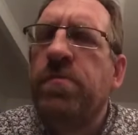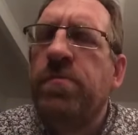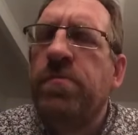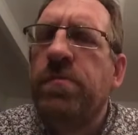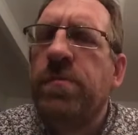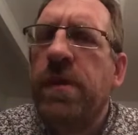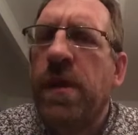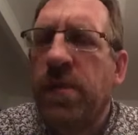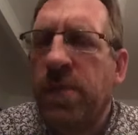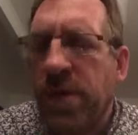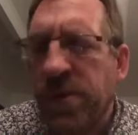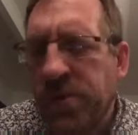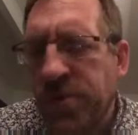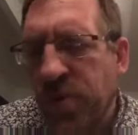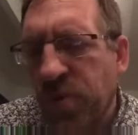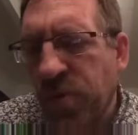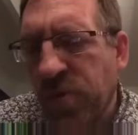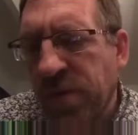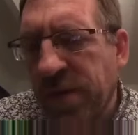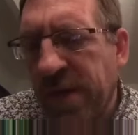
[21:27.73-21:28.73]
I'll
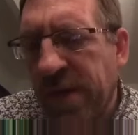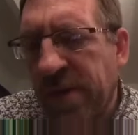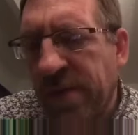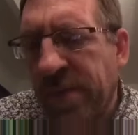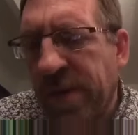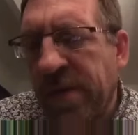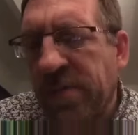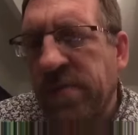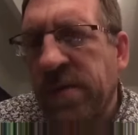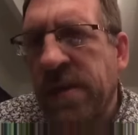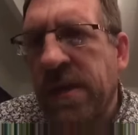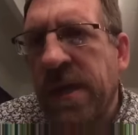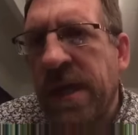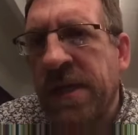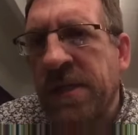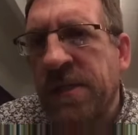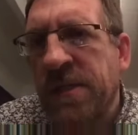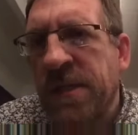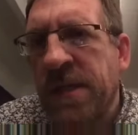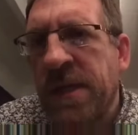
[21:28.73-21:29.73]
talk on there about
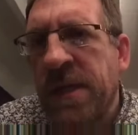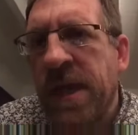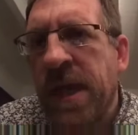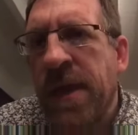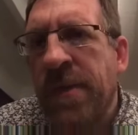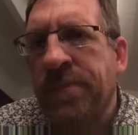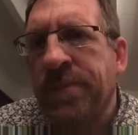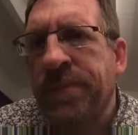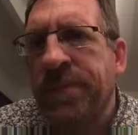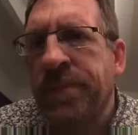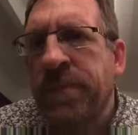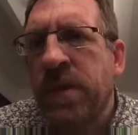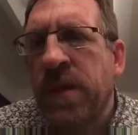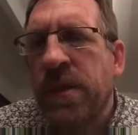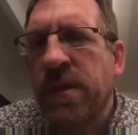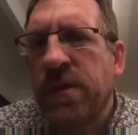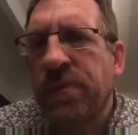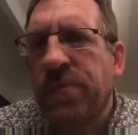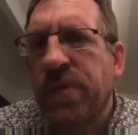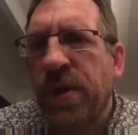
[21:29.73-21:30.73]
actually
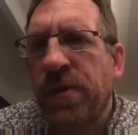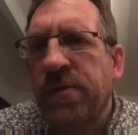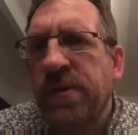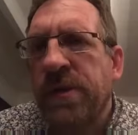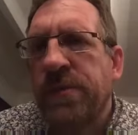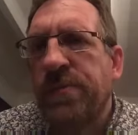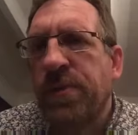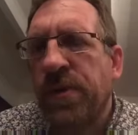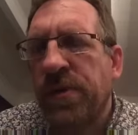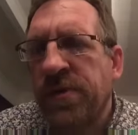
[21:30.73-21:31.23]
the process,